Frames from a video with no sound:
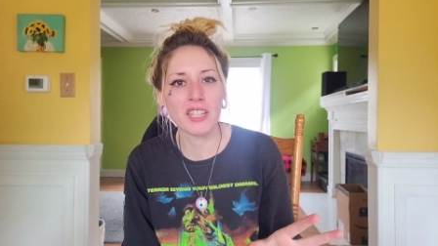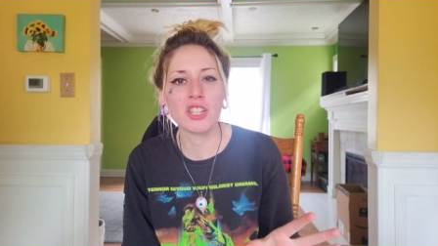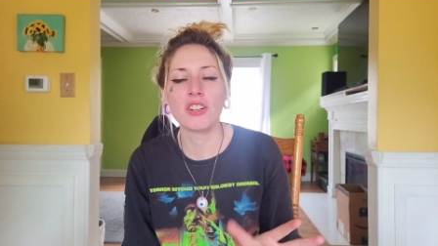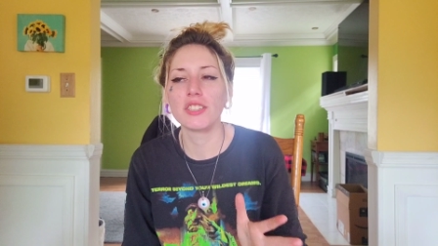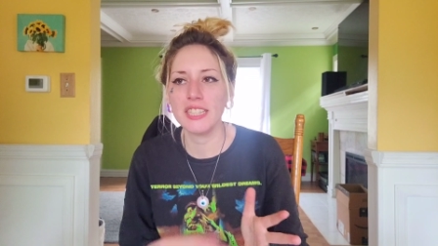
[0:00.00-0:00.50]
You
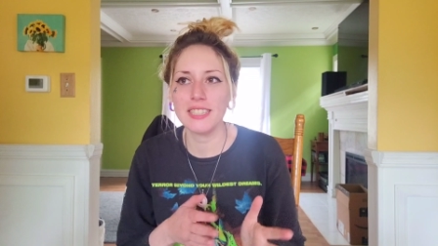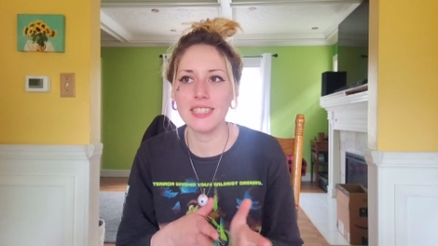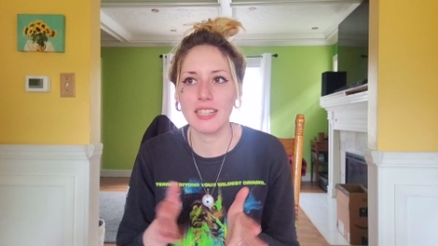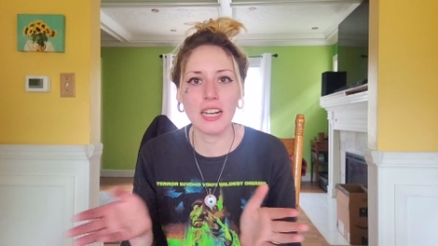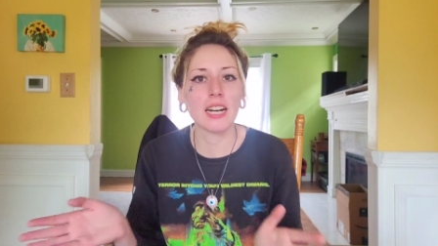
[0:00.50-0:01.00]
know, it takes
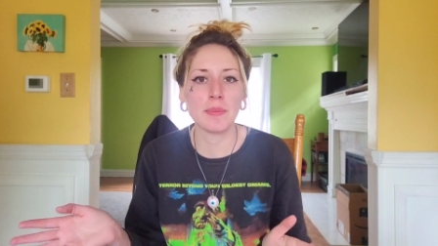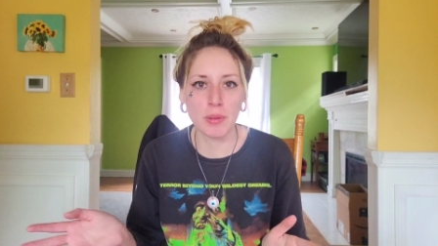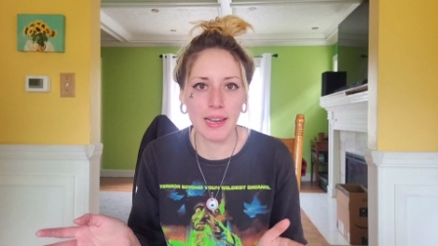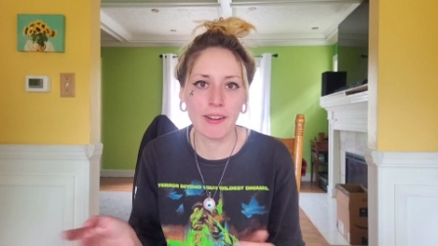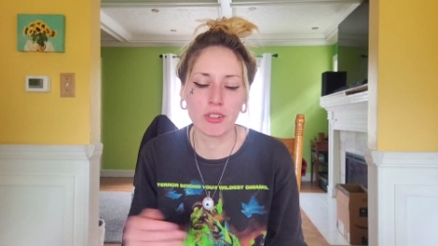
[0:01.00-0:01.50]
a couple
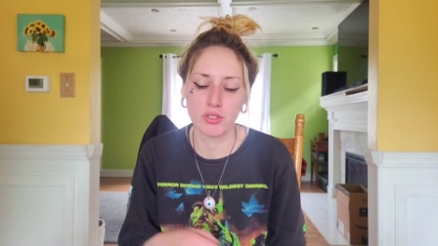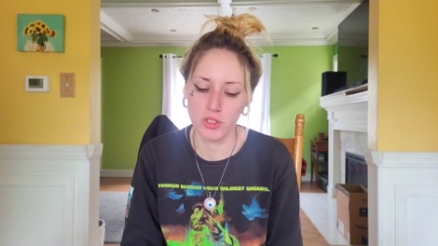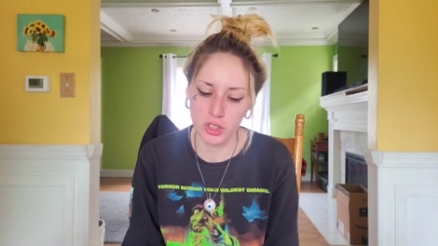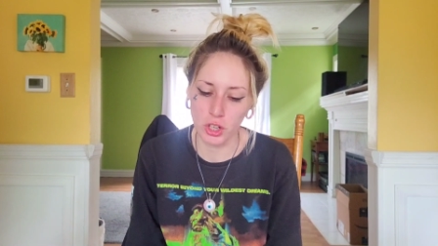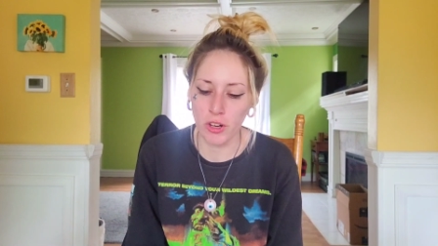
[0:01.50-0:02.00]
hours for
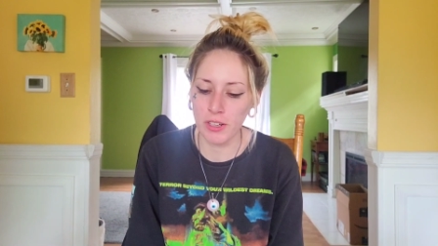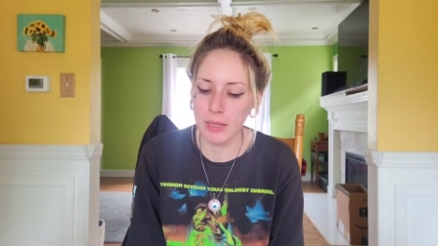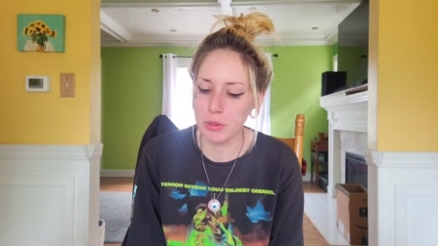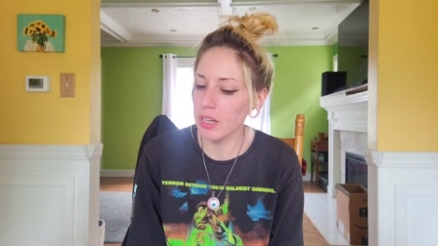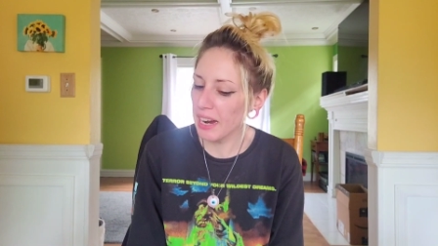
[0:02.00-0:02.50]
it to harden
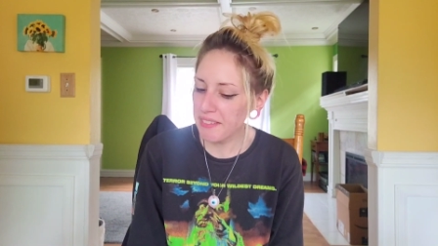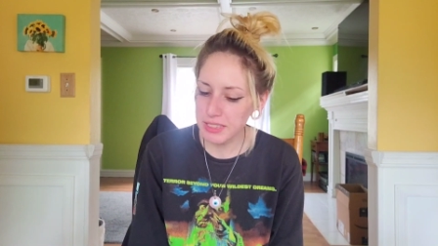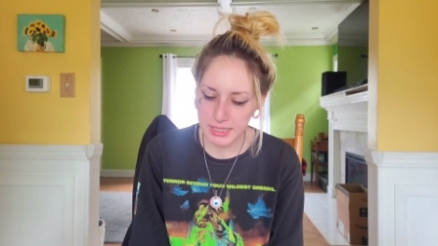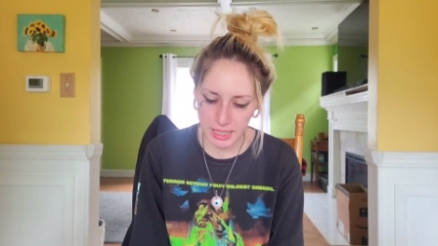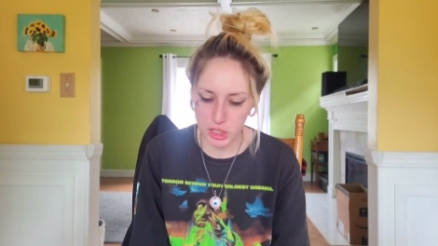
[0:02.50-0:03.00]
up. So I
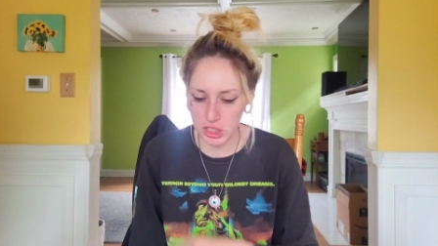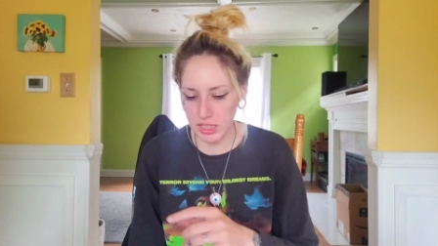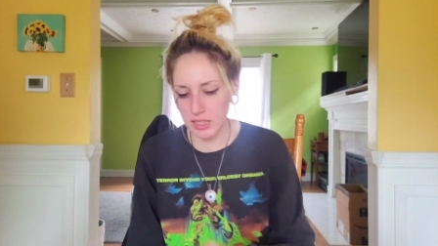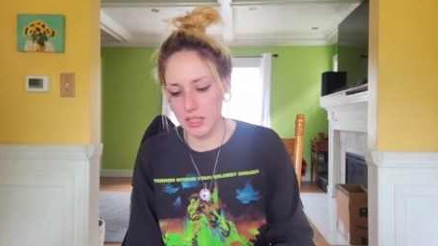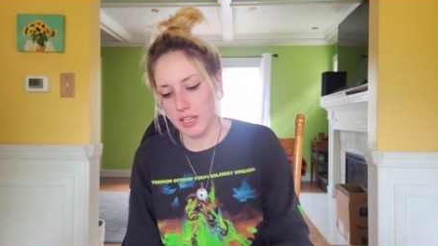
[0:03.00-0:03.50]
was touching
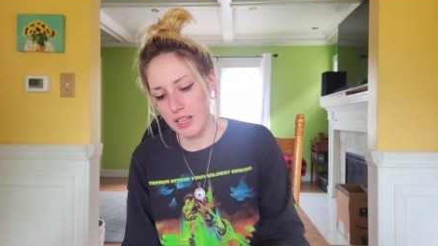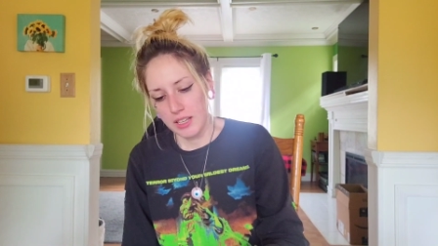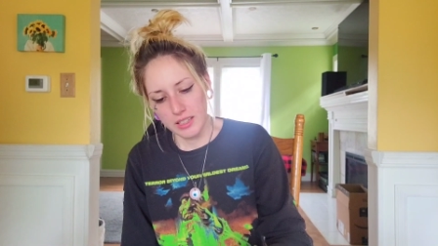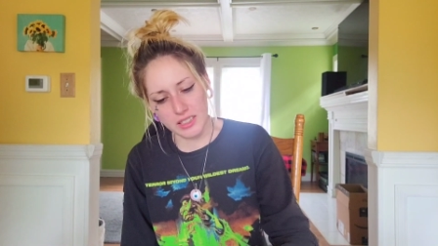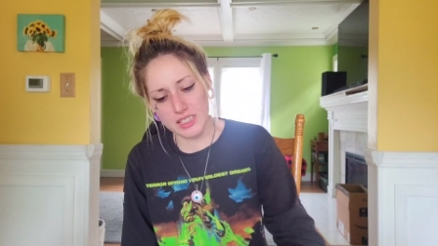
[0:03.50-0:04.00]
it
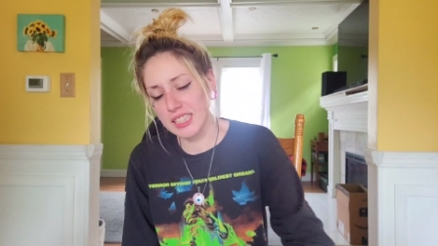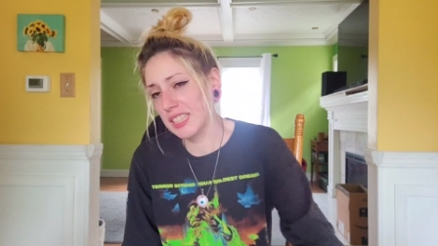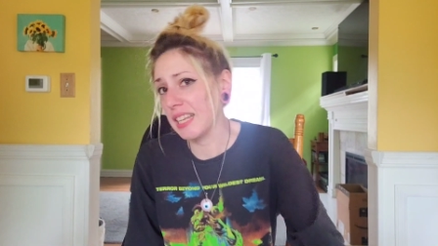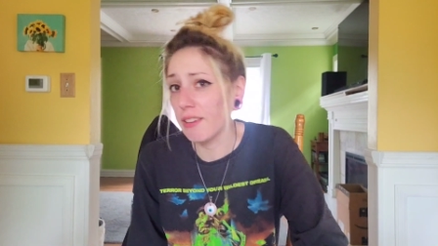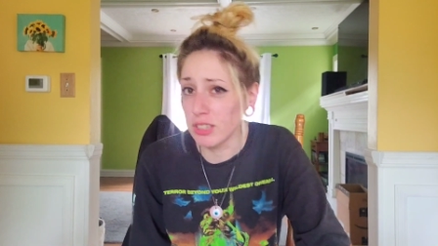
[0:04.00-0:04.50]
like six
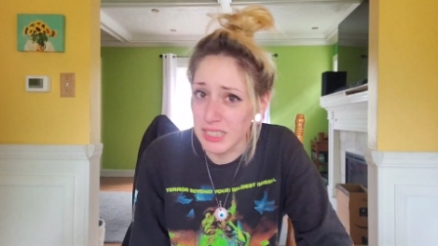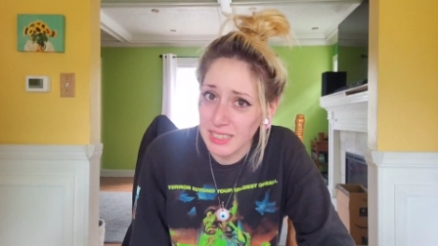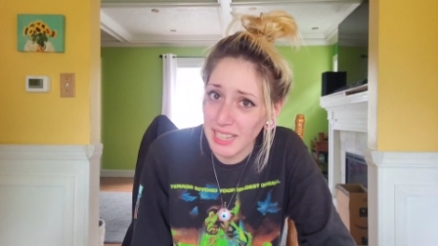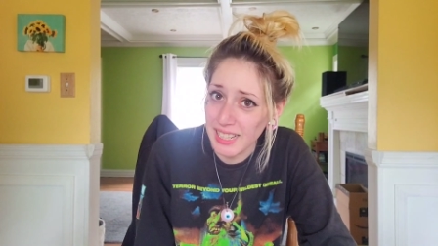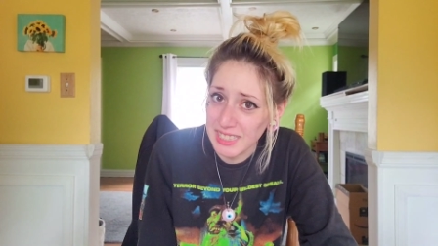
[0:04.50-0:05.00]
hours in
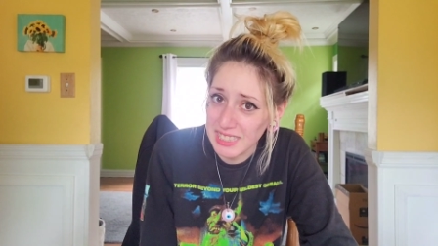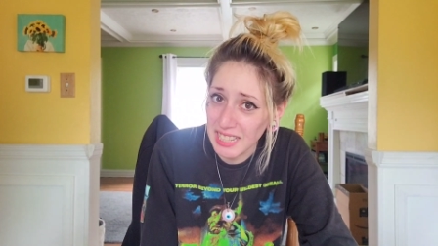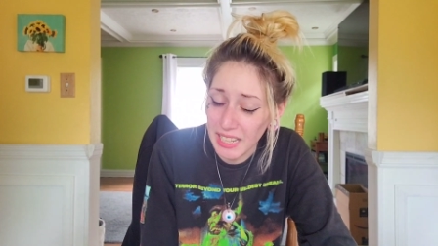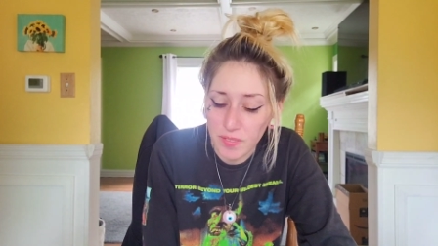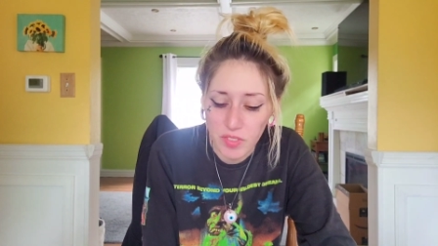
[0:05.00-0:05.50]
last
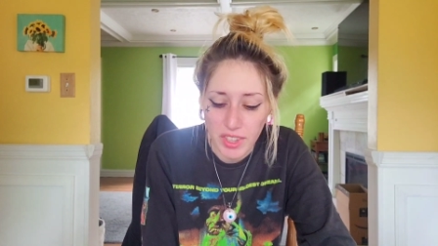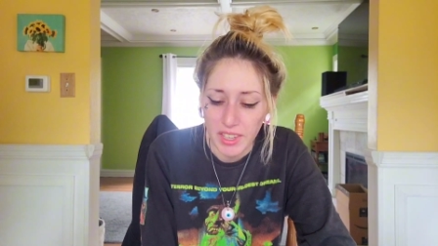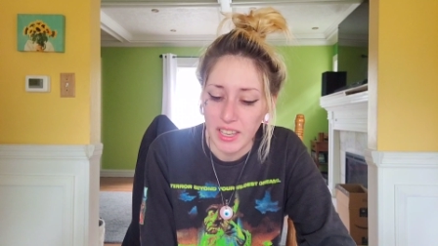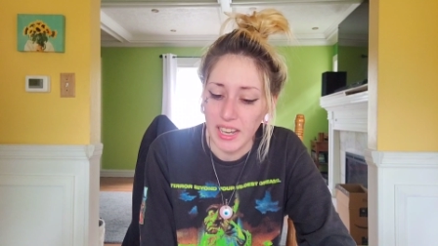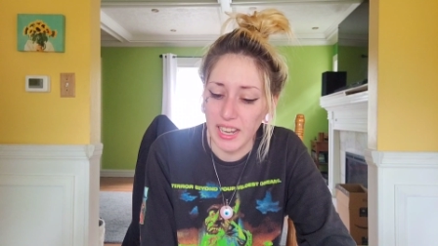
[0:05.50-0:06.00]
night
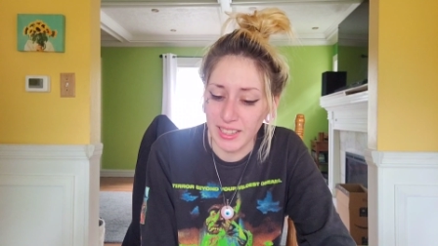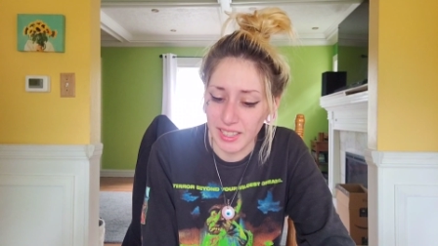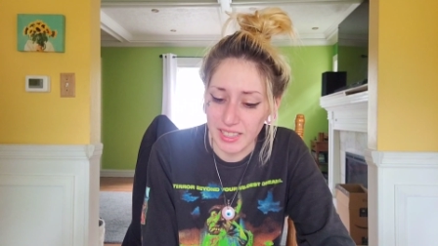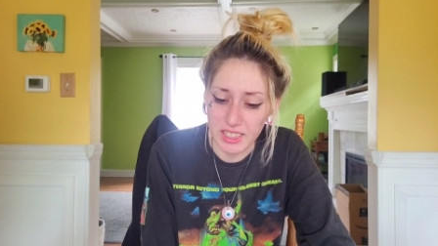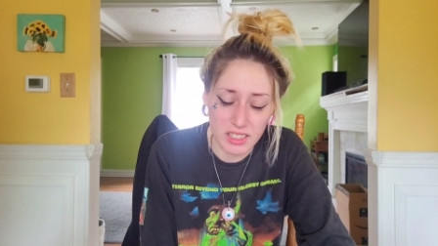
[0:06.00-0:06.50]
and
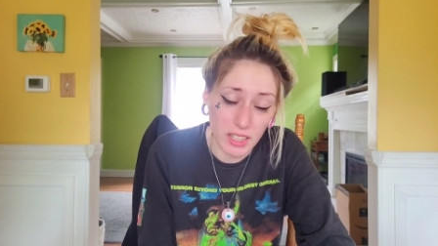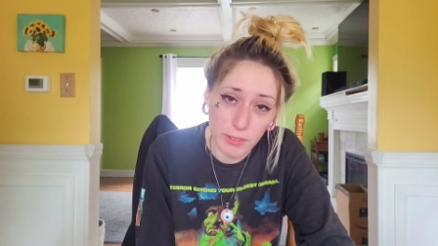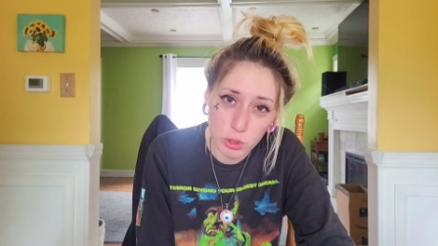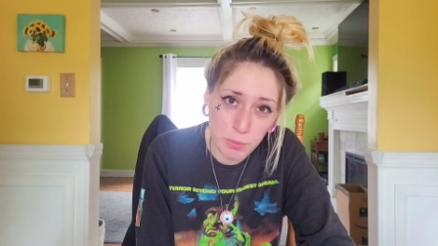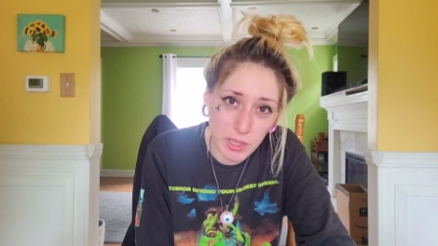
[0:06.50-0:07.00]
like the clay
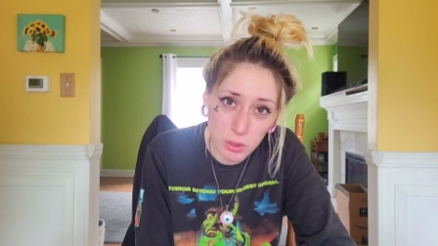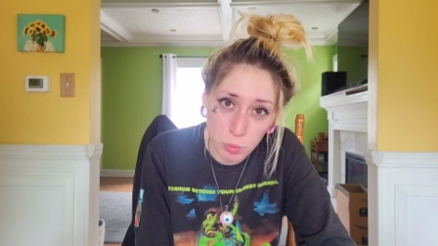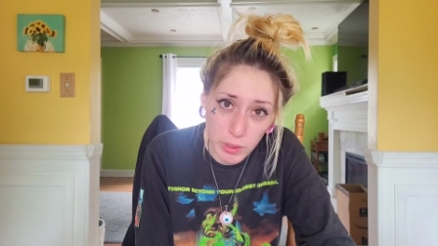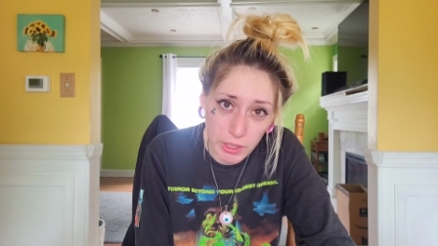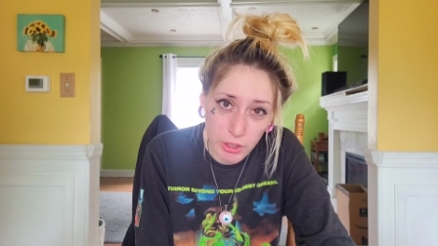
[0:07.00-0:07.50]
was being
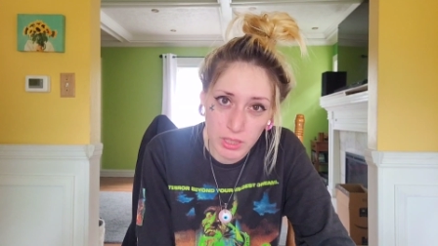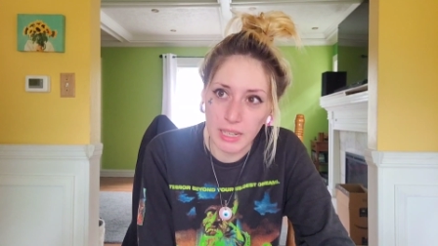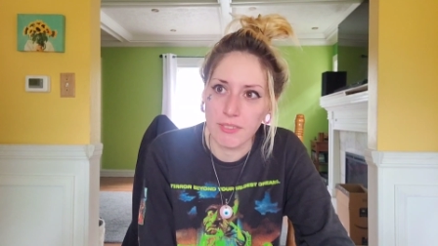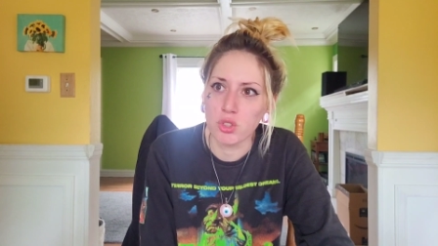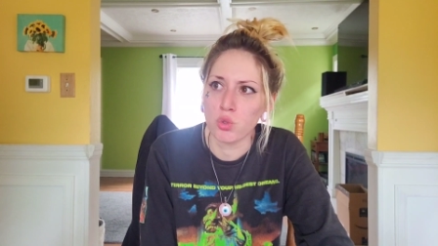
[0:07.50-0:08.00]
weird and I
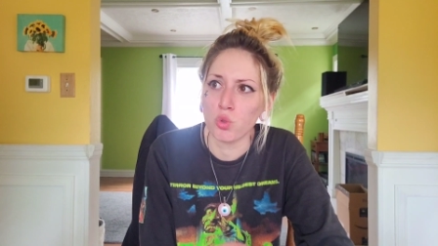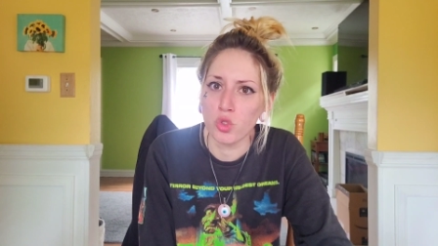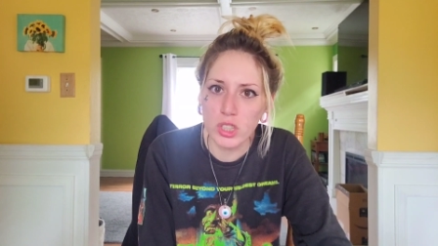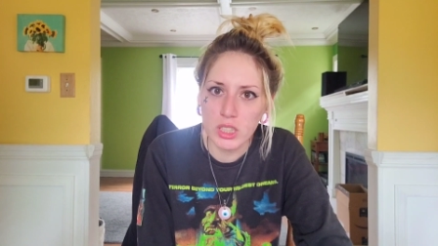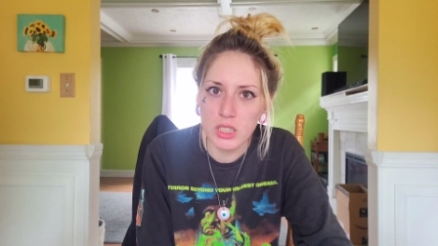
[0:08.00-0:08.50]
was
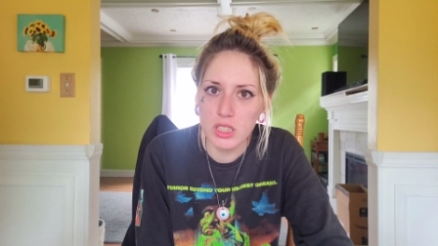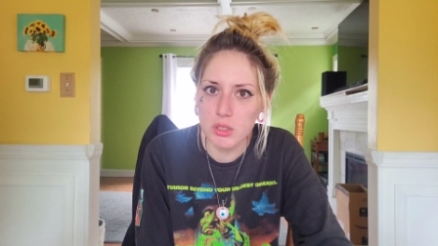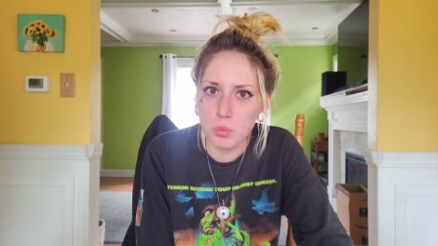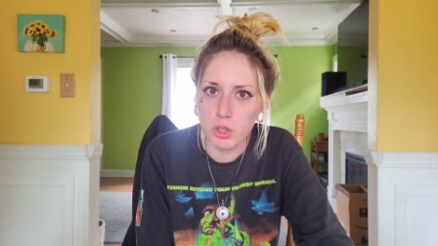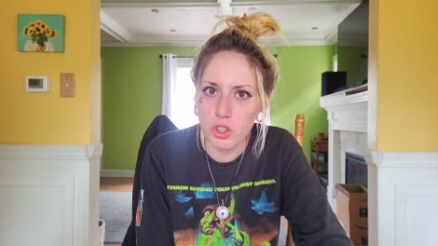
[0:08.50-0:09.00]
really
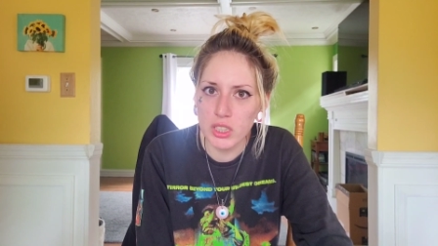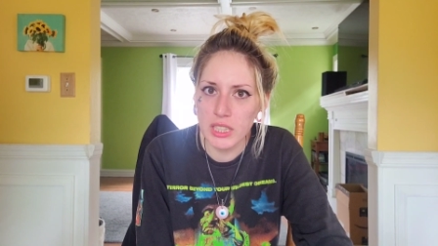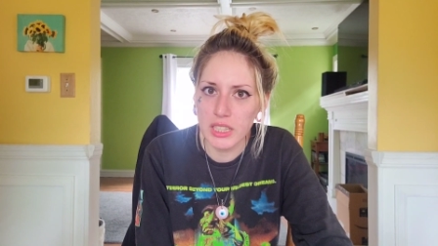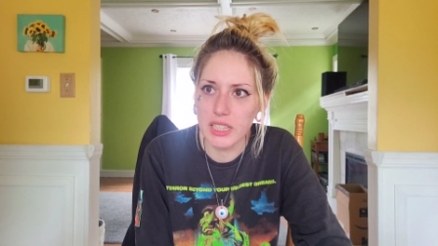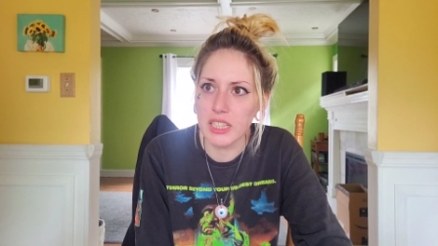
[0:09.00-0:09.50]
worried
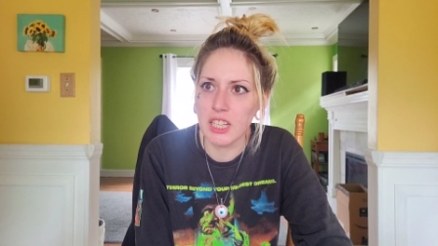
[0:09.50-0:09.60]
that like